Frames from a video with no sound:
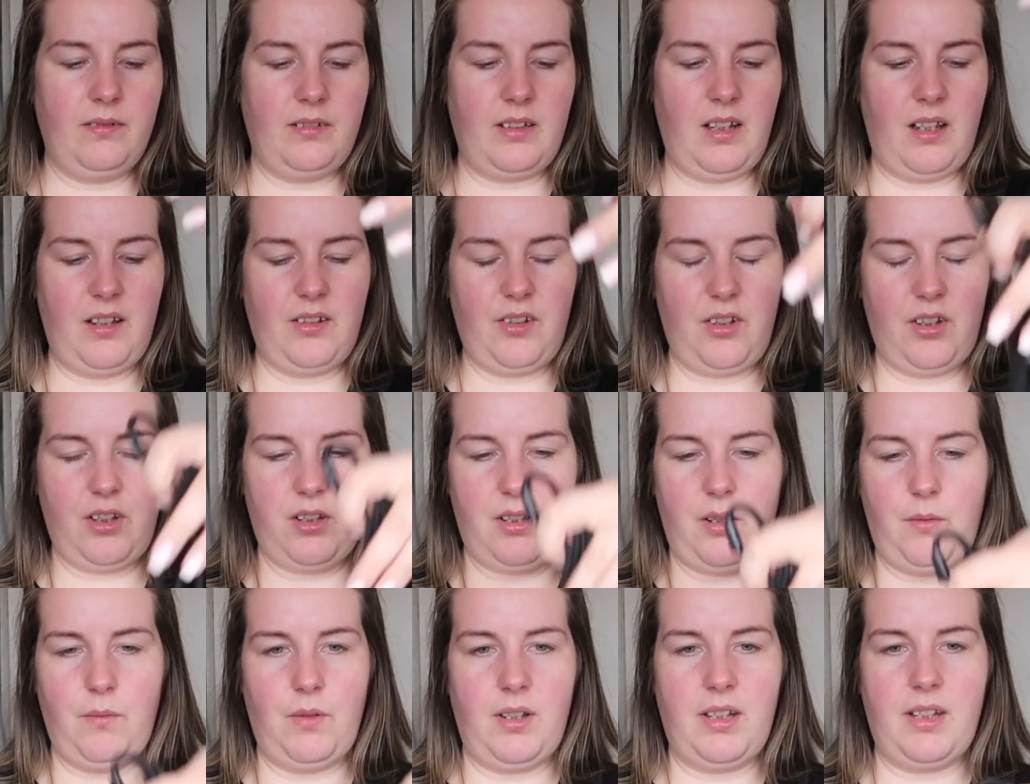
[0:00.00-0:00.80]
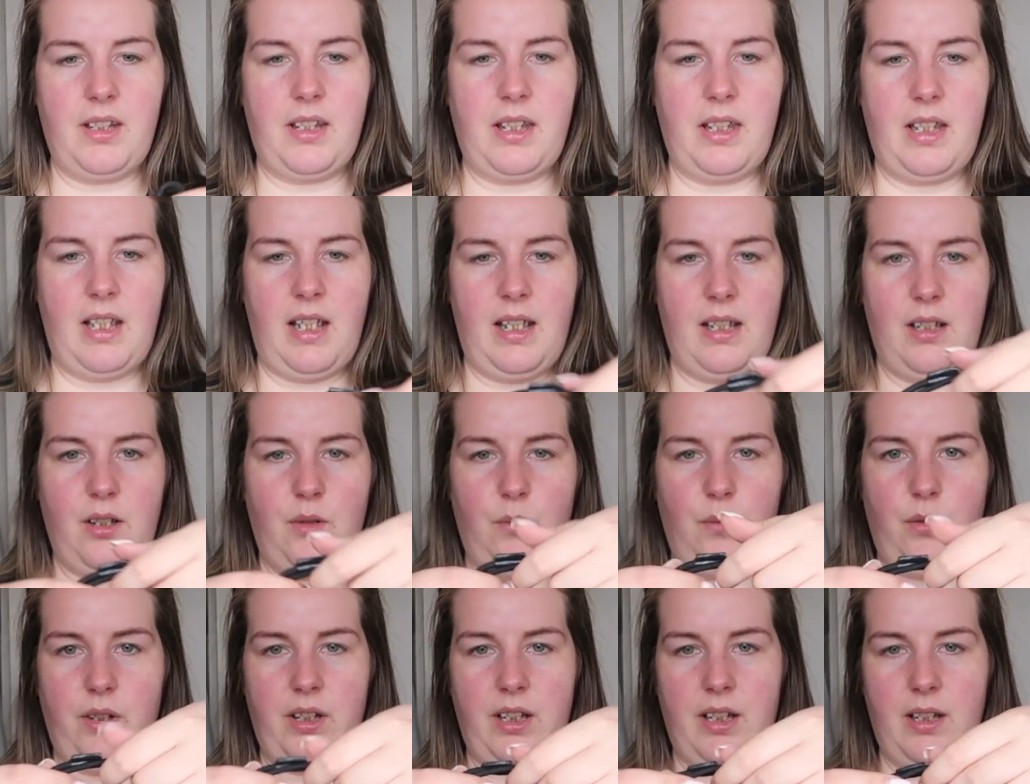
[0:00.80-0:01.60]
I just don't understand
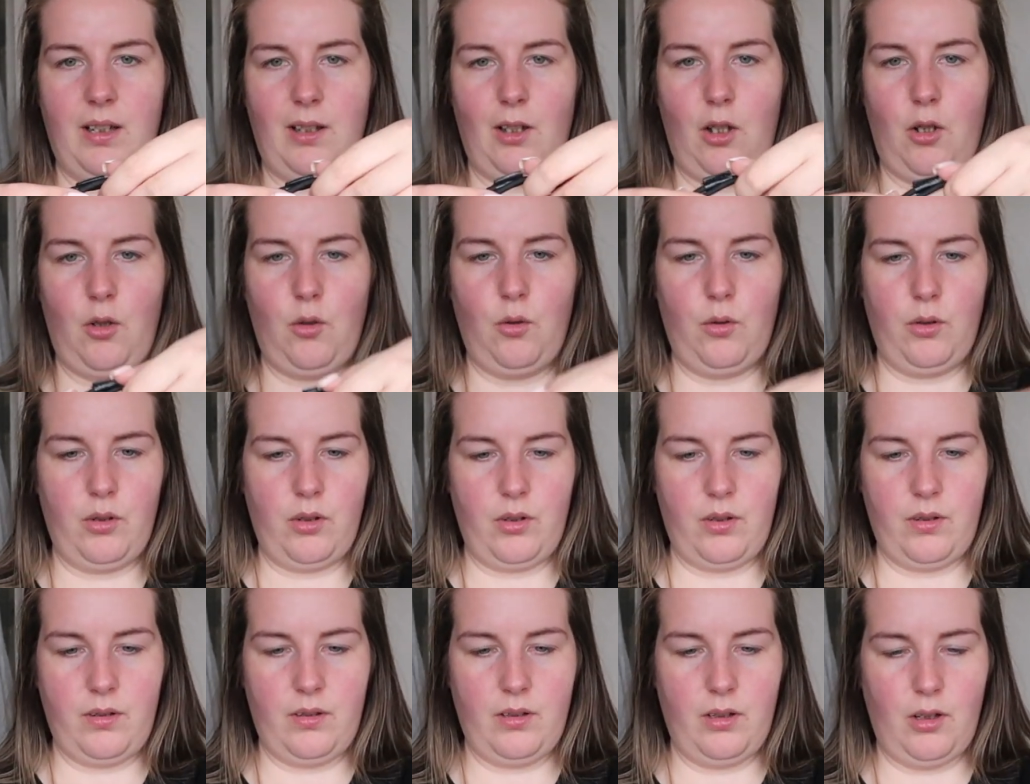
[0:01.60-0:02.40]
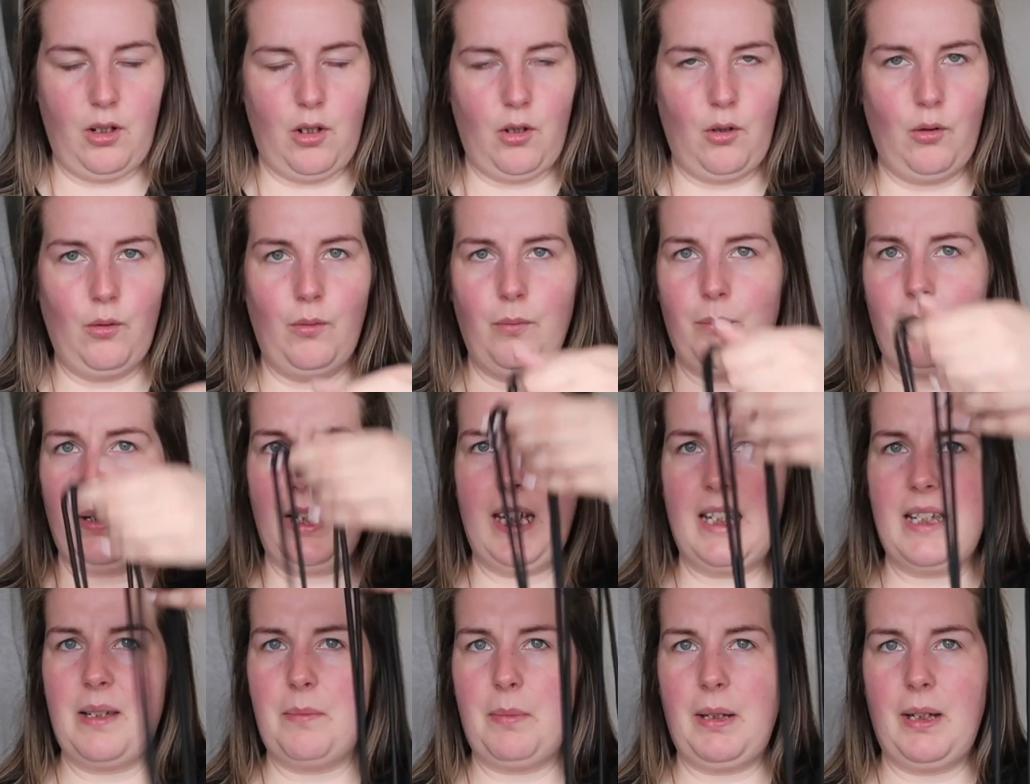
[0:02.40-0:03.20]
what this long
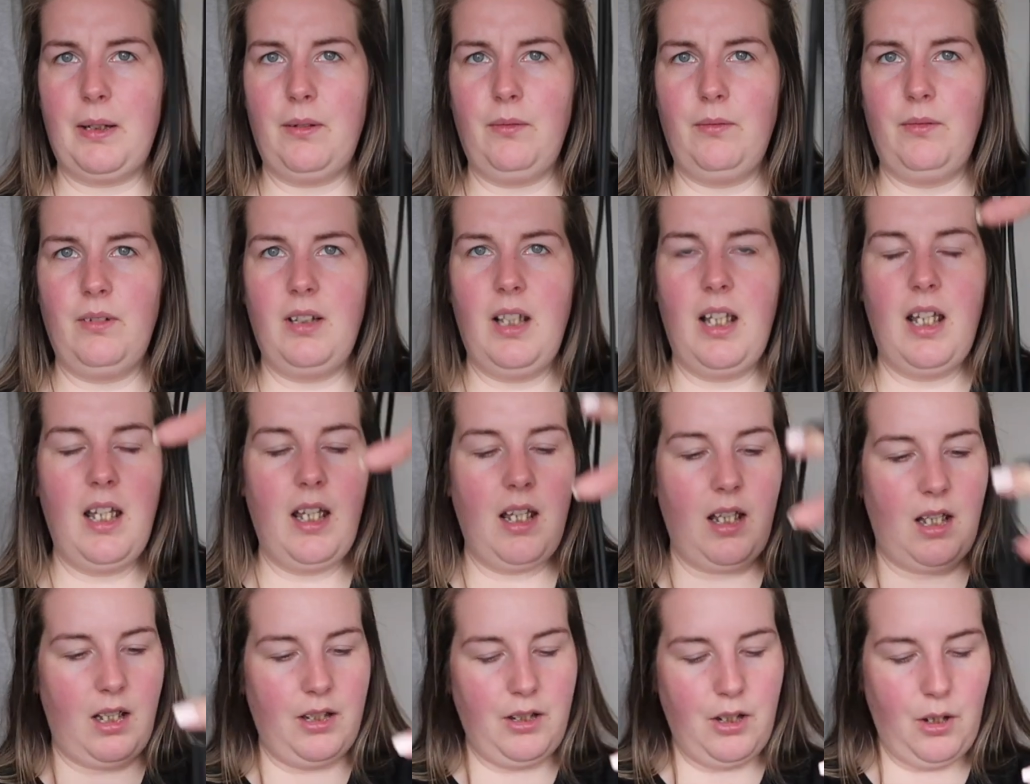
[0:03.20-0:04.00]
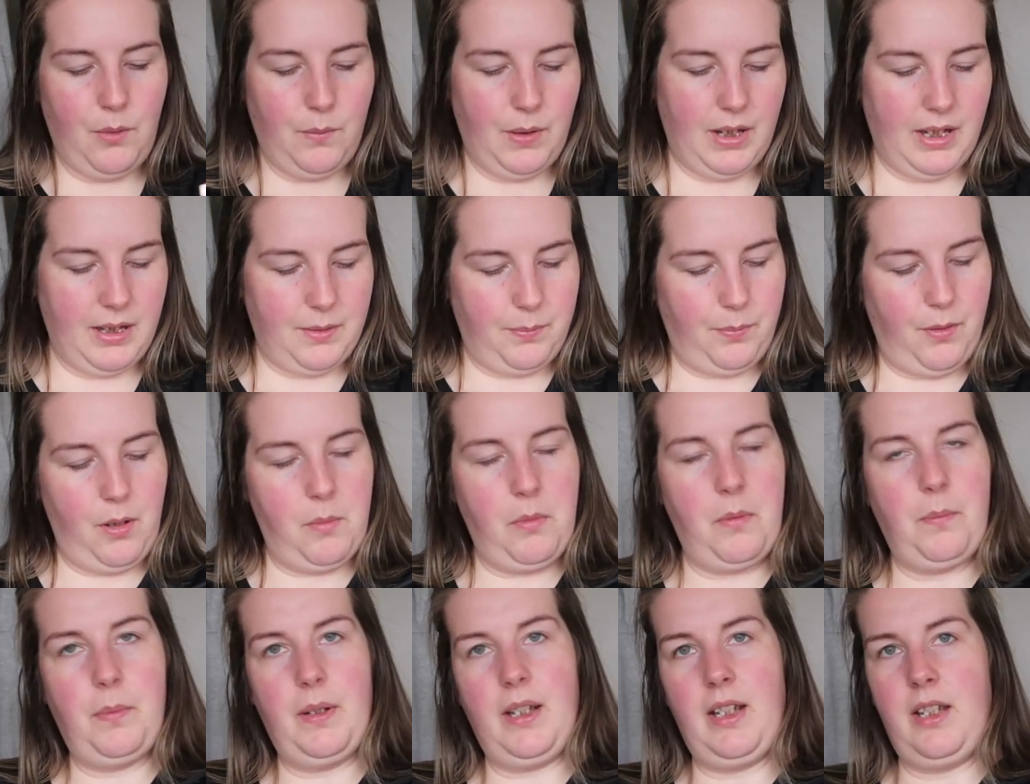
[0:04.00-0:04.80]
bit is about. I know it is
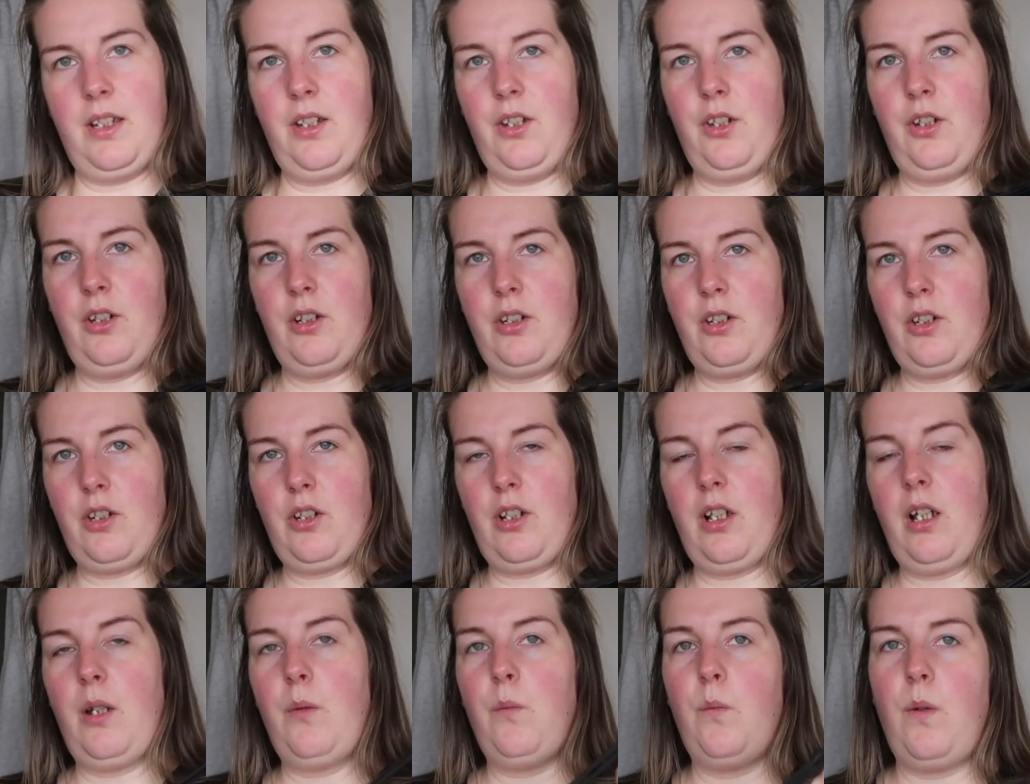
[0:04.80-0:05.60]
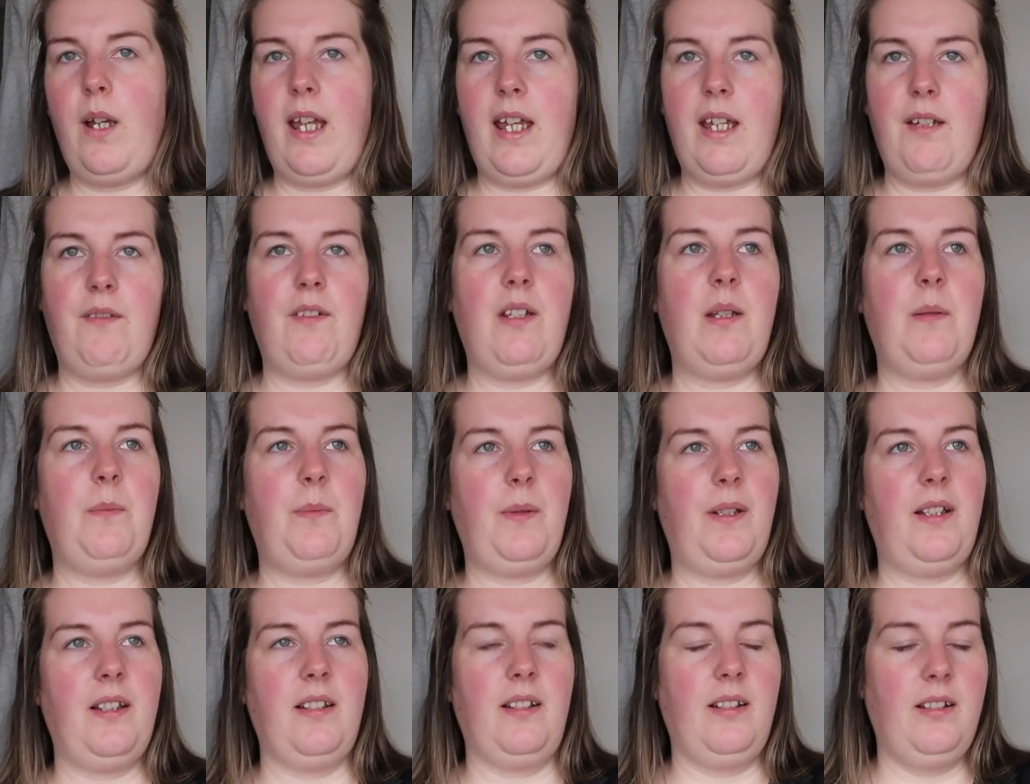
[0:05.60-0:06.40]
probably so you could just like wear it,
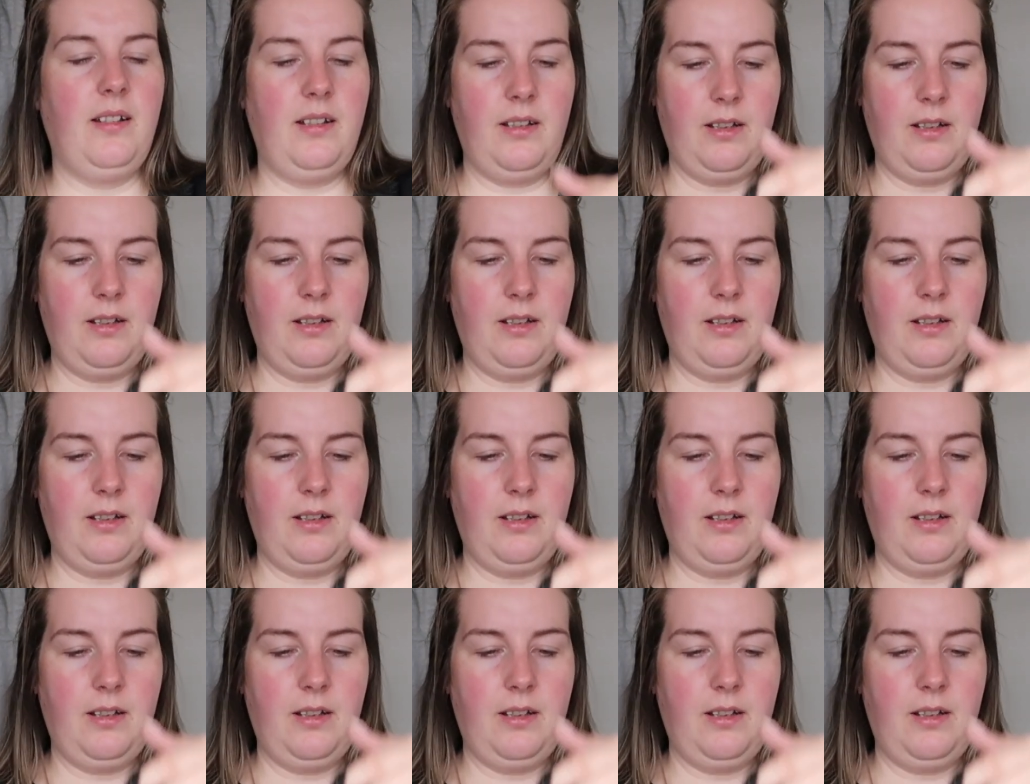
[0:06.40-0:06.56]
but